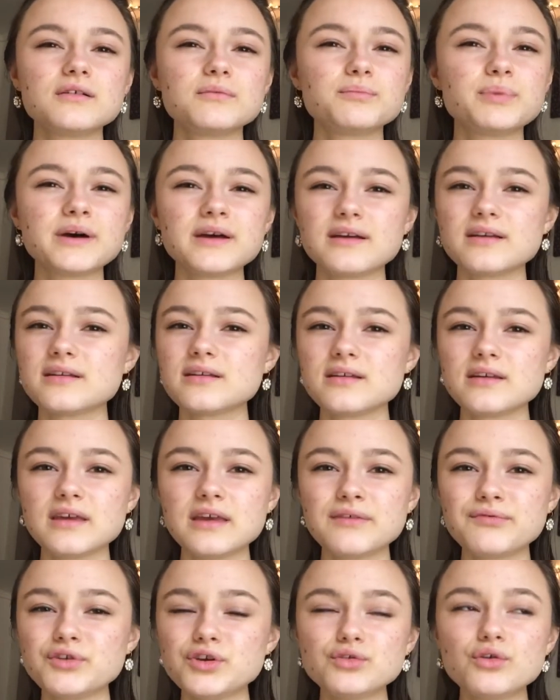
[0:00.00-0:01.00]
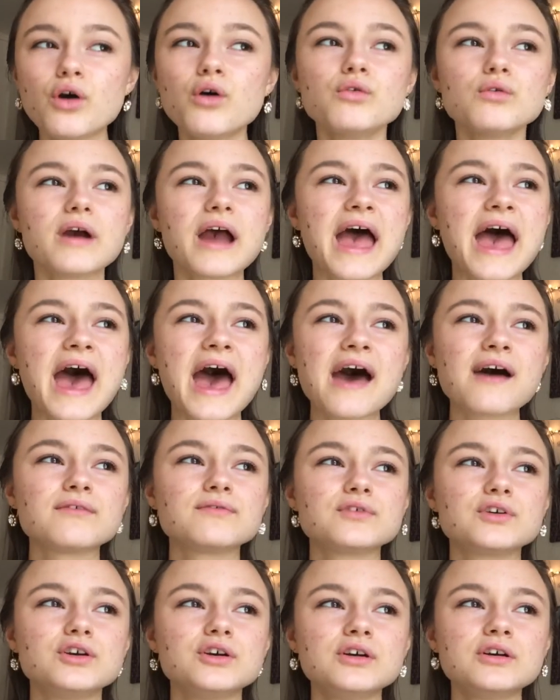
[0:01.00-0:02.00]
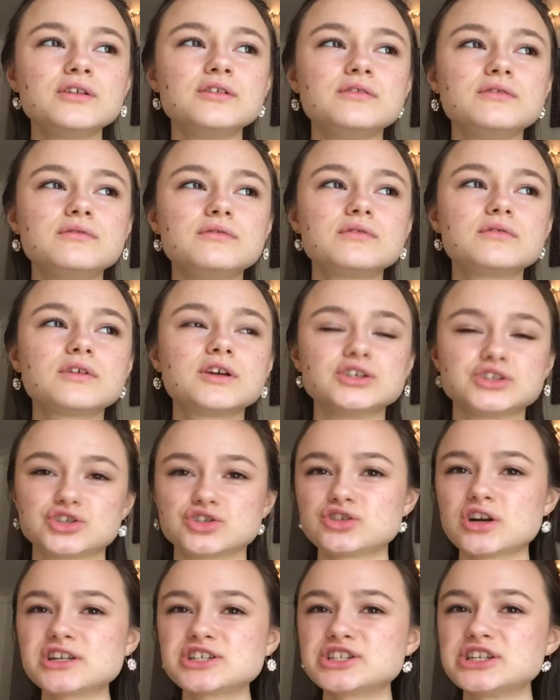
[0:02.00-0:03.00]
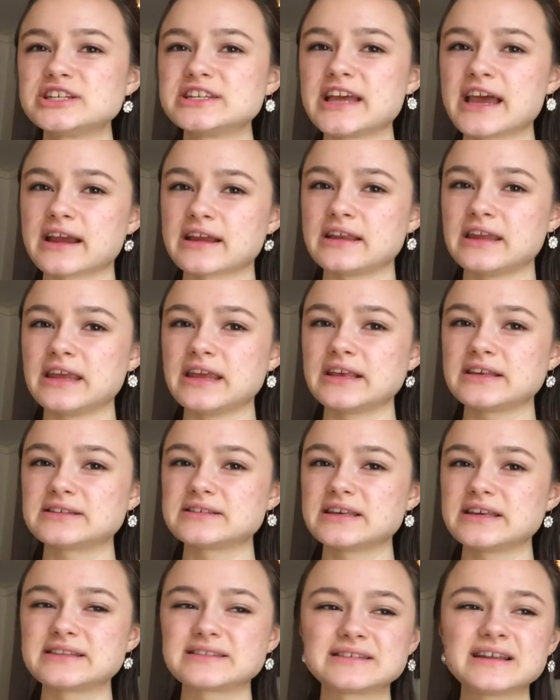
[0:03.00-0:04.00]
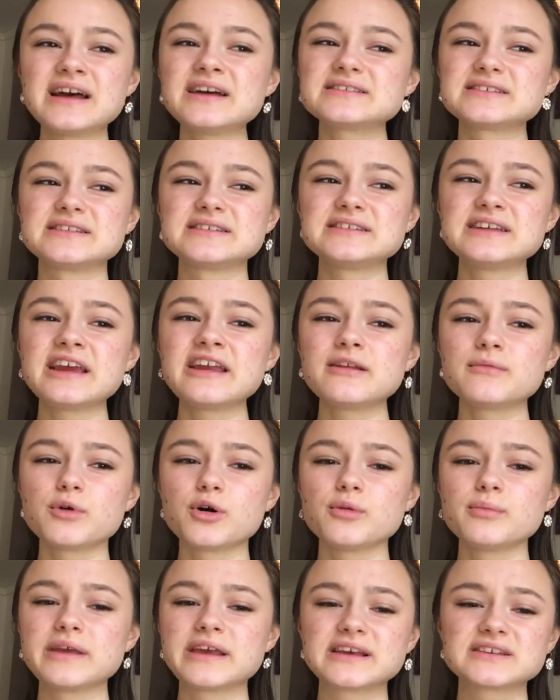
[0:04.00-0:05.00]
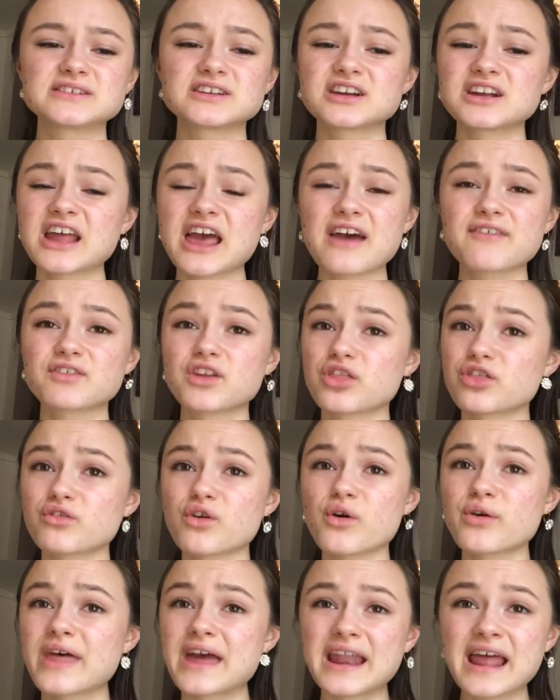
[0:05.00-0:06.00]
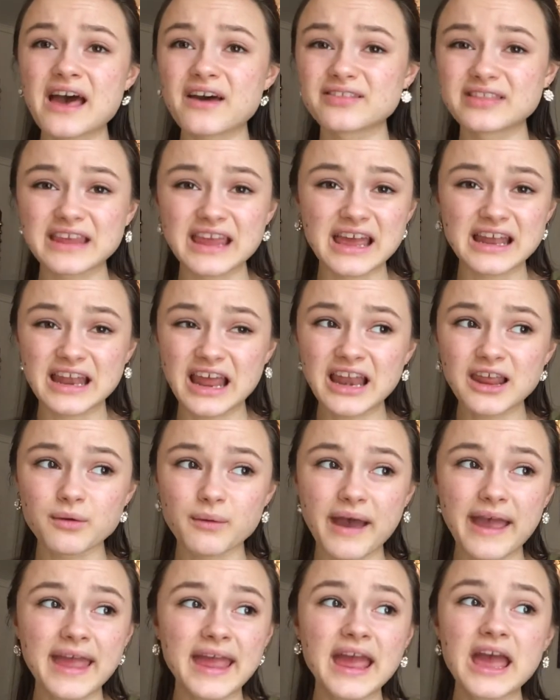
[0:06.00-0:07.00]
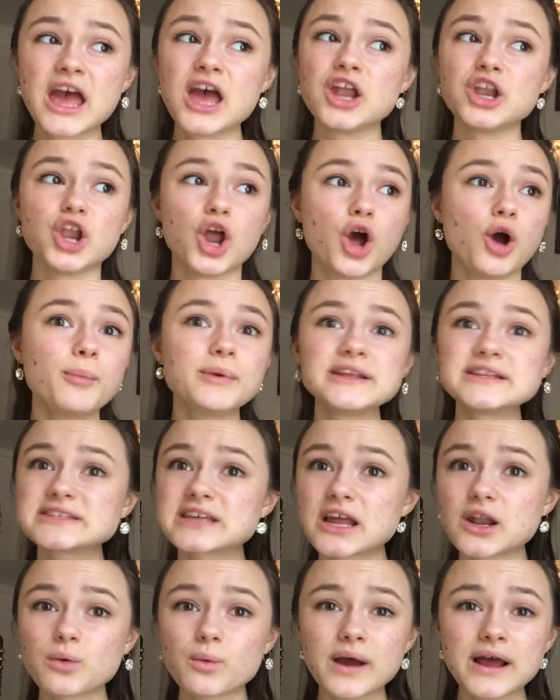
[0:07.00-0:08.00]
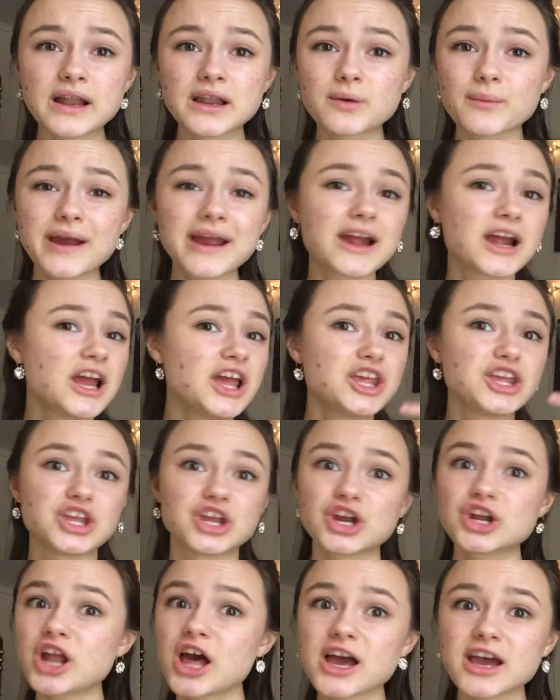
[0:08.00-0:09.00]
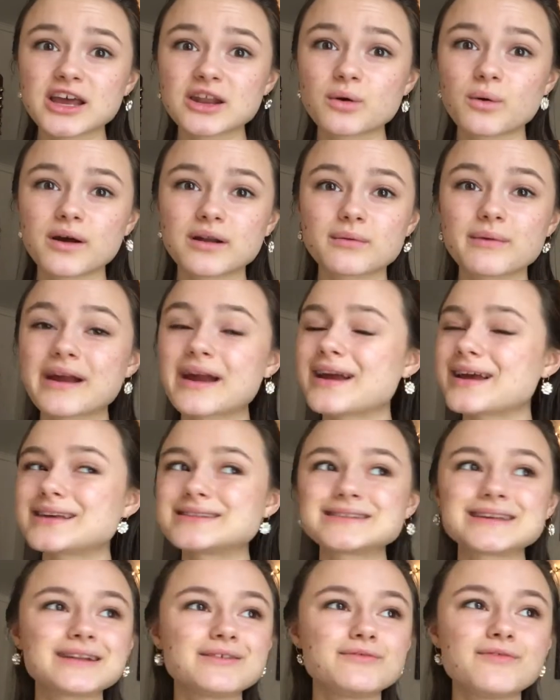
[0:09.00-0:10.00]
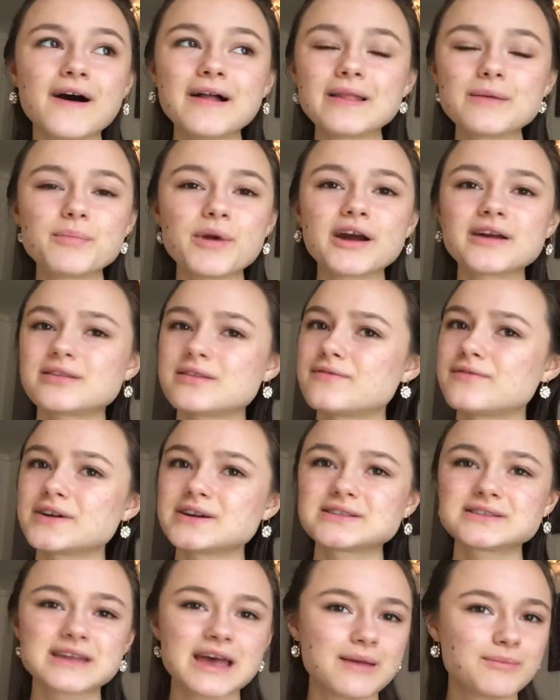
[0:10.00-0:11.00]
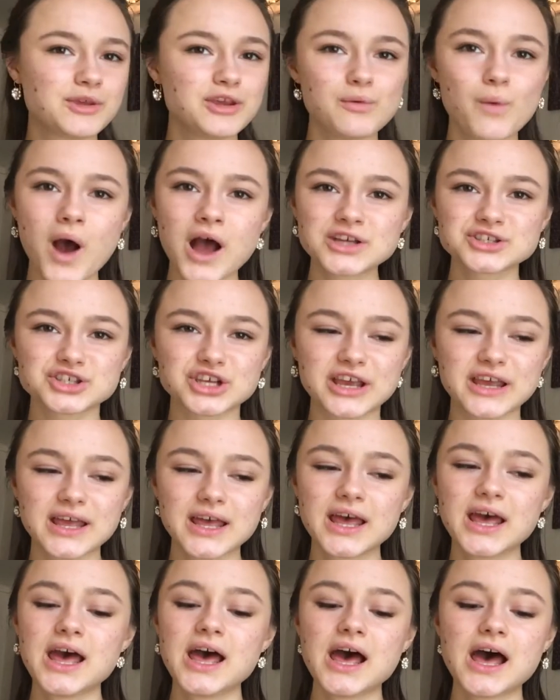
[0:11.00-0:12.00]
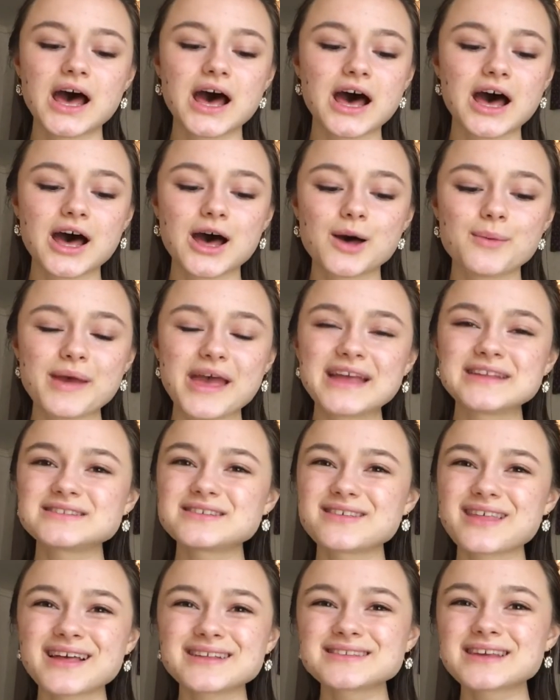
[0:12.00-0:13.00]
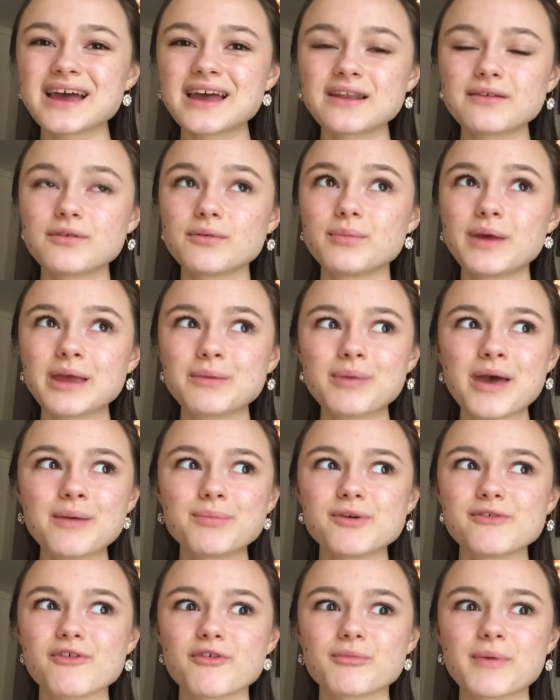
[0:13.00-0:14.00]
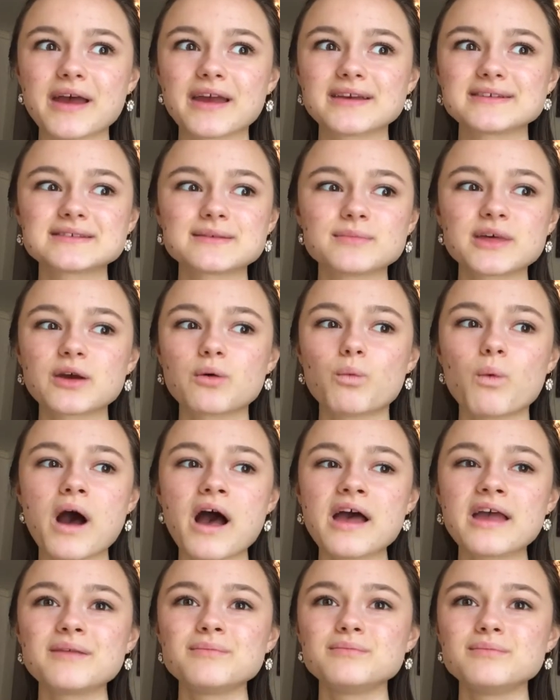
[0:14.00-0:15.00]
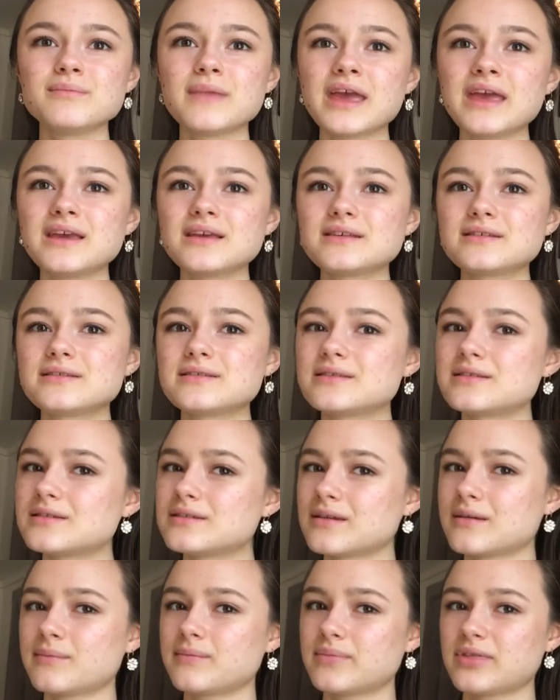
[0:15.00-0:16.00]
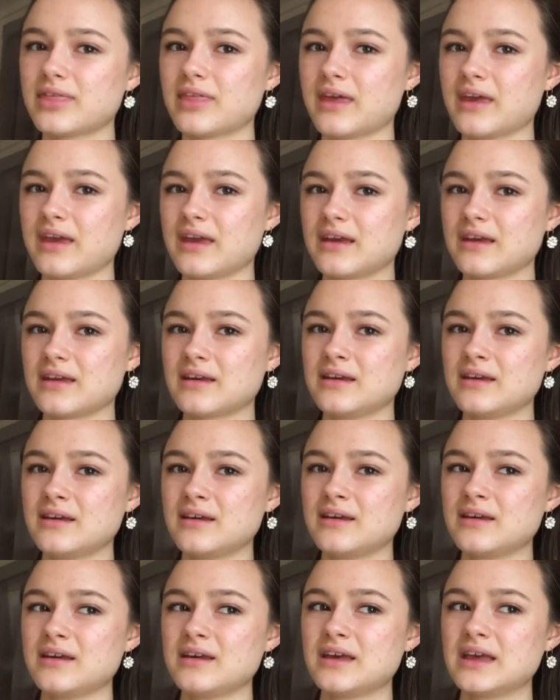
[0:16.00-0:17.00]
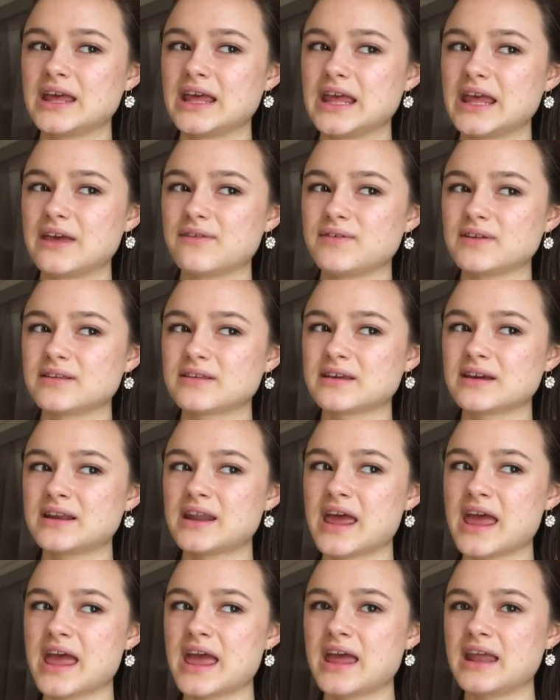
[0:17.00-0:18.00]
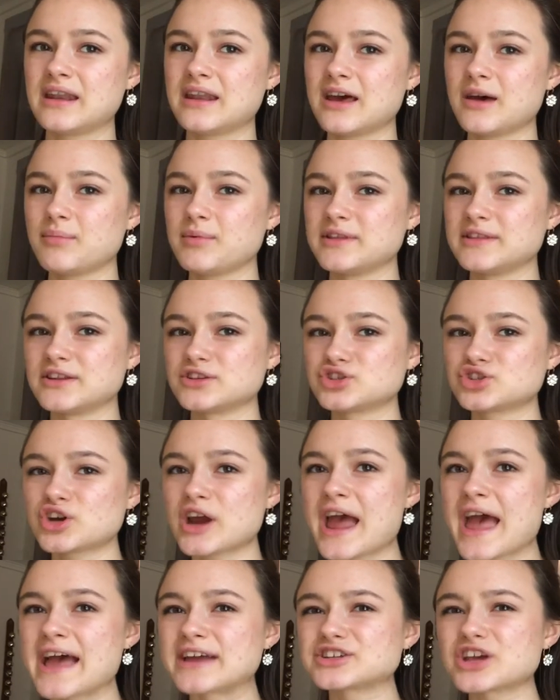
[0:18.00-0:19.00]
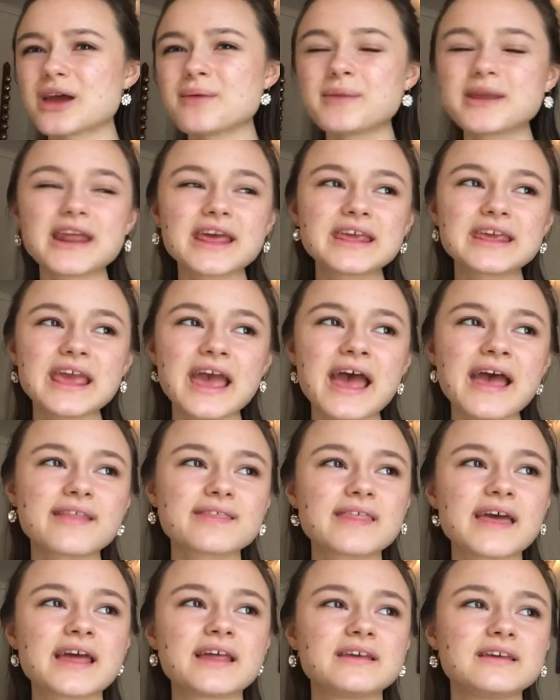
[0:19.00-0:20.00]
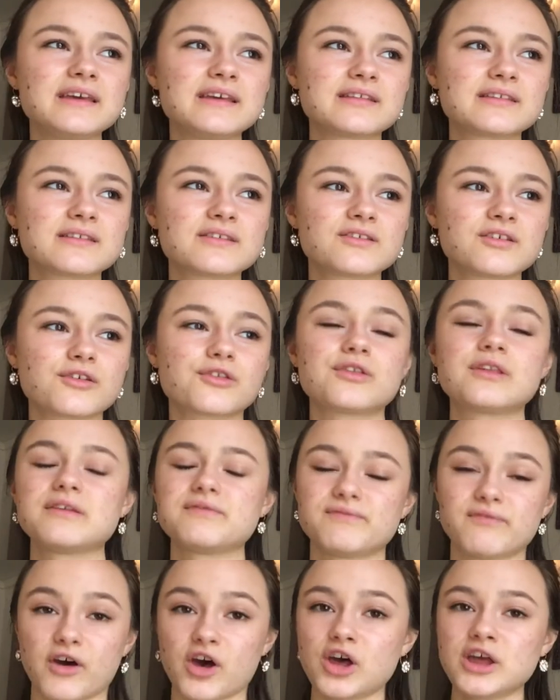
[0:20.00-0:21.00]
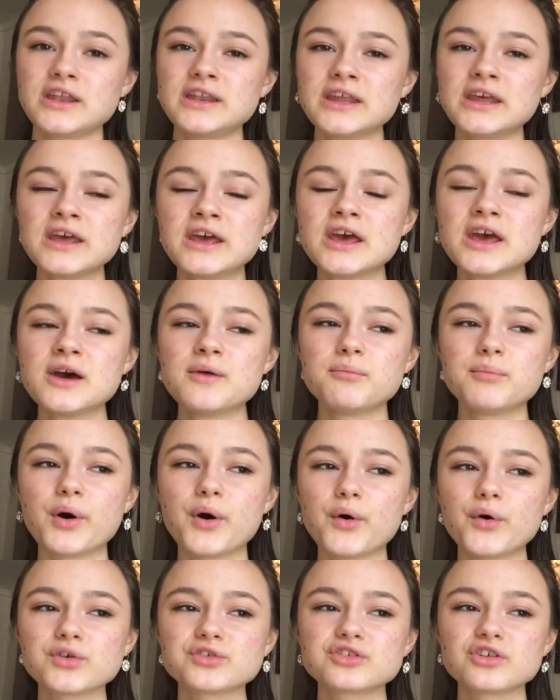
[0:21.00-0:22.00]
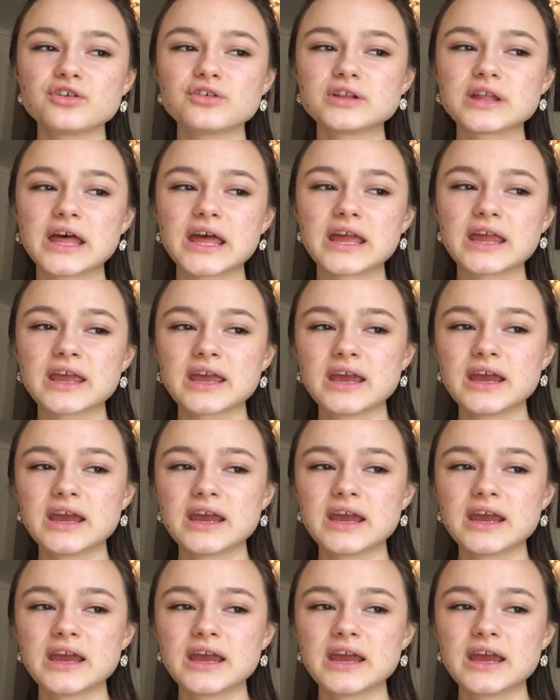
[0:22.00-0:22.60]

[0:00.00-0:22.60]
But if you don't have good construction techniques, it's not sustainable because you're going to have to throw that out in the end anyway. Nobody's going to want to wear it. You're not going to want to wear it because it'll fall apart the first time you wash it. And so that's kind of a big pet peeve of mine because I'm like, why make something if it's going to end up in the trash? I mean, I get that it's just fun, but also like